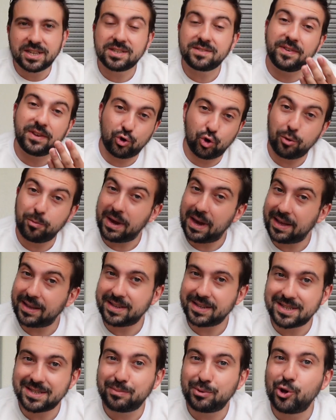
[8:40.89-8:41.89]
I know you liked the
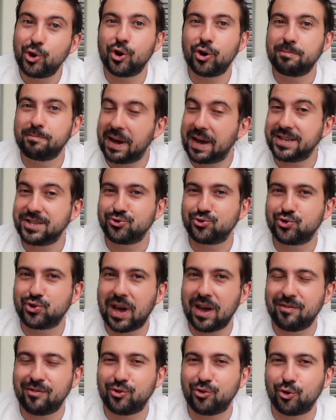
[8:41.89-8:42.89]
video. I
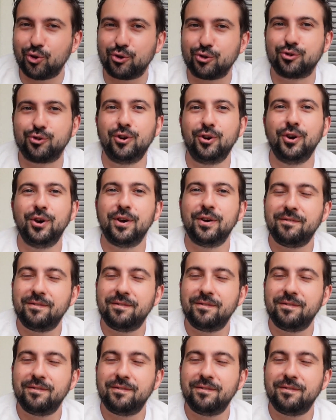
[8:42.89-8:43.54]
think it turned out well.